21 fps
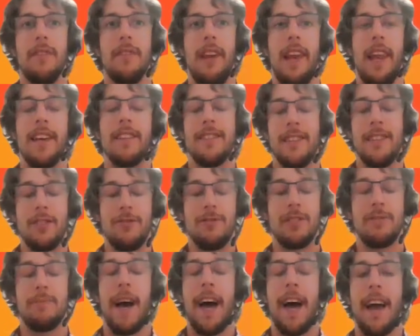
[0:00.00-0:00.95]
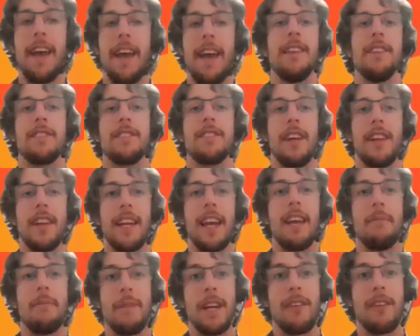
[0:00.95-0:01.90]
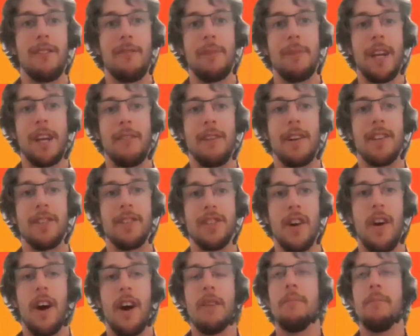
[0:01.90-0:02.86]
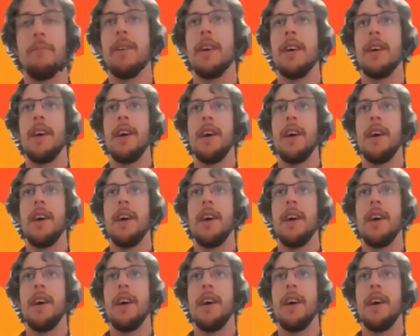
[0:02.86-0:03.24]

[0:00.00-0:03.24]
less interest paid is going to get bigger and bigger each time.